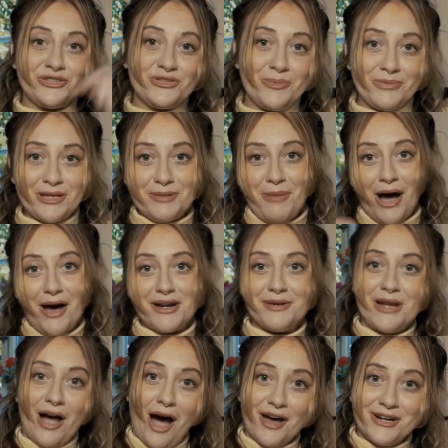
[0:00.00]
strip them
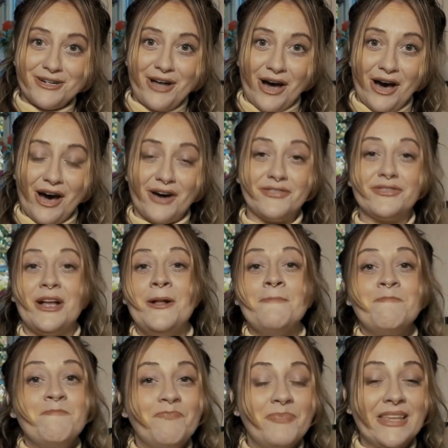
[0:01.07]
on and off.
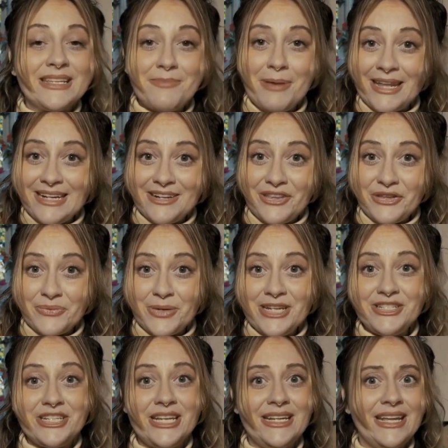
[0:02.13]
Depending on the
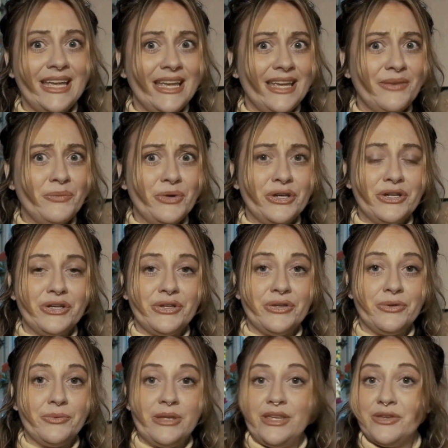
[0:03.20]
region, it
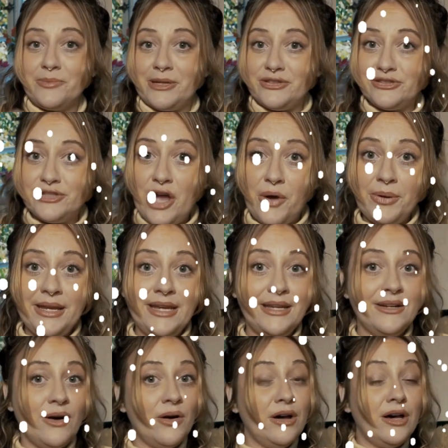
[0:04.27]
will either be
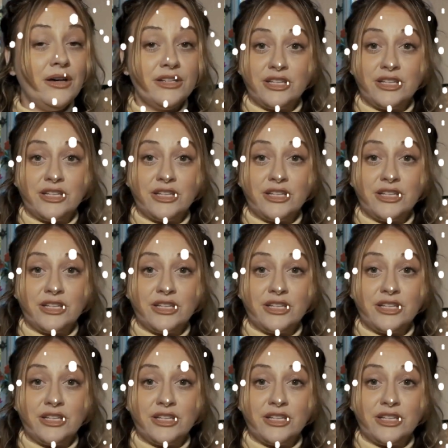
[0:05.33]
snowing, or it